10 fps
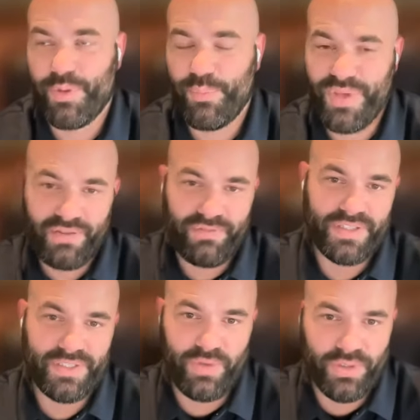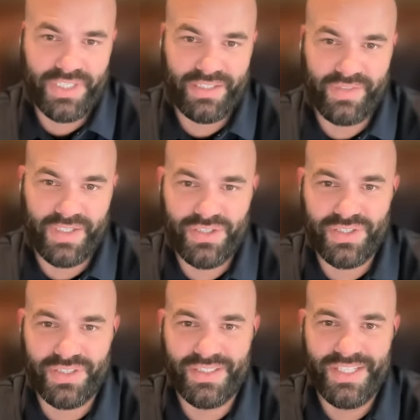the benefits of all the
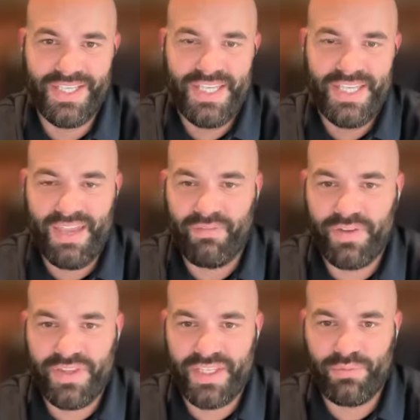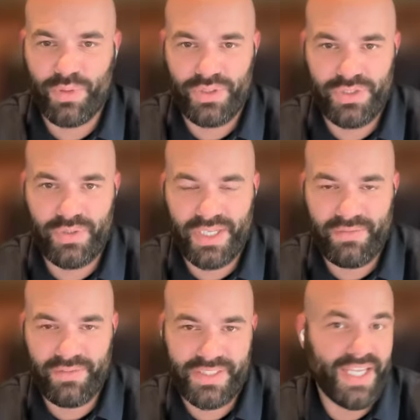innovation, everything we're doing
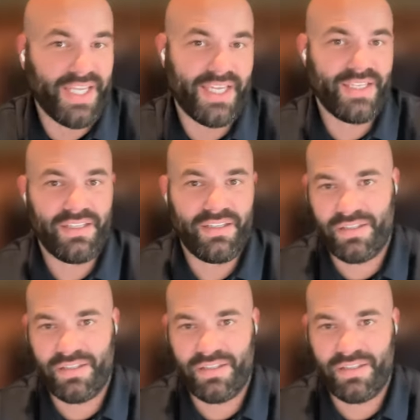every day,